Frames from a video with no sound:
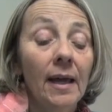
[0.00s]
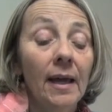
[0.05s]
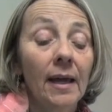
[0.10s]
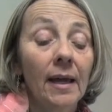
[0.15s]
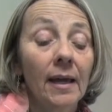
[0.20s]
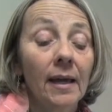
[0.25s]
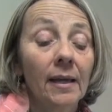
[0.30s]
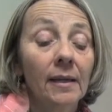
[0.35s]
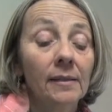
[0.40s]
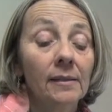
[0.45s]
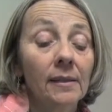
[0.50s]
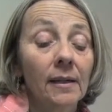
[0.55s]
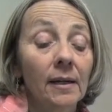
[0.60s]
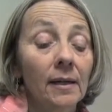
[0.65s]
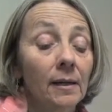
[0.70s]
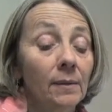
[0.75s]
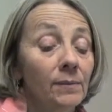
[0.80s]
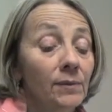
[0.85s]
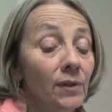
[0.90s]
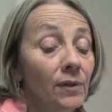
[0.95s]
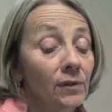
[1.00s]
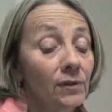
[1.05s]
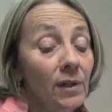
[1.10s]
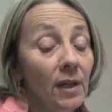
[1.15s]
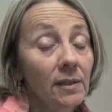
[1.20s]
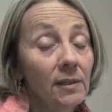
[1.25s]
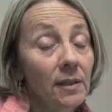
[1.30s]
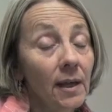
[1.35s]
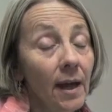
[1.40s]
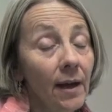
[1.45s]
And so there
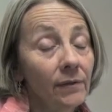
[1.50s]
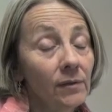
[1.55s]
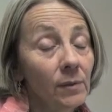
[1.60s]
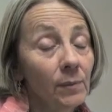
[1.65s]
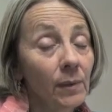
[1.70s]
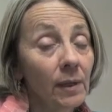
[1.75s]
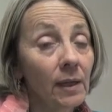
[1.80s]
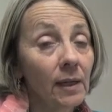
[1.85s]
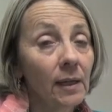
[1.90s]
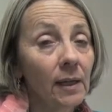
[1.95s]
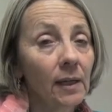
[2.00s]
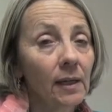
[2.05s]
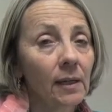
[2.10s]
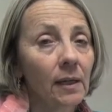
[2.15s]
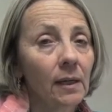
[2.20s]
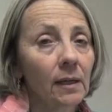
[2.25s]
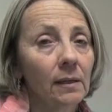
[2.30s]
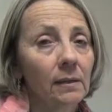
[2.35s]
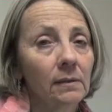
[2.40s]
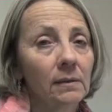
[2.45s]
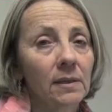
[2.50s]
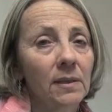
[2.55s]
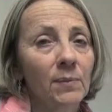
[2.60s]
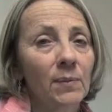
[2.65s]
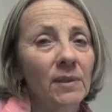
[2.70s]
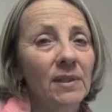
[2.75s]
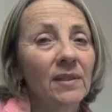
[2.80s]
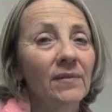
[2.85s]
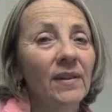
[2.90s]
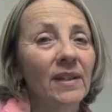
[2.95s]
doesn't have to be a
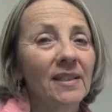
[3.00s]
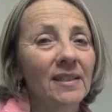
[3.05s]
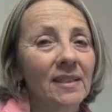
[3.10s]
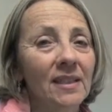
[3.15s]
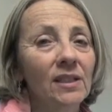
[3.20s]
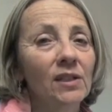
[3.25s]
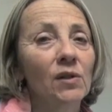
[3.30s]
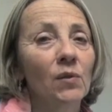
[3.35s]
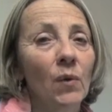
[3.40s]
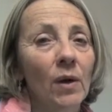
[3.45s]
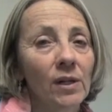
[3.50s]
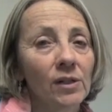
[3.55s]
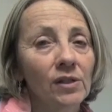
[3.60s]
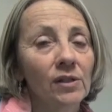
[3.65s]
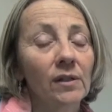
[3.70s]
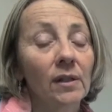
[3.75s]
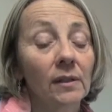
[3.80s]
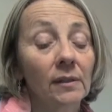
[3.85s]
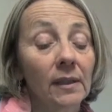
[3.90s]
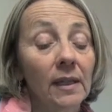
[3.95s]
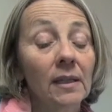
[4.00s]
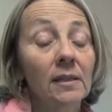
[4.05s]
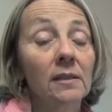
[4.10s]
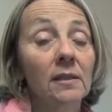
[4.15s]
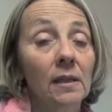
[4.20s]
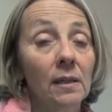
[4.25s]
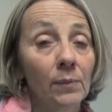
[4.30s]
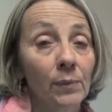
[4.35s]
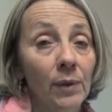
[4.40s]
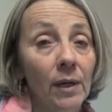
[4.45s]
specific situation that leads
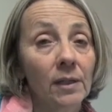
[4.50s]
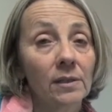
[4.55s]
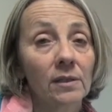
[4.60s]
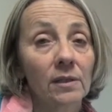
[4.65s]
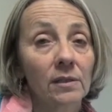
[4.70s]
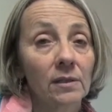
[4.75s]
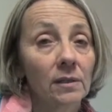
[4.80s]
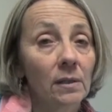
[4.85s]
to depression.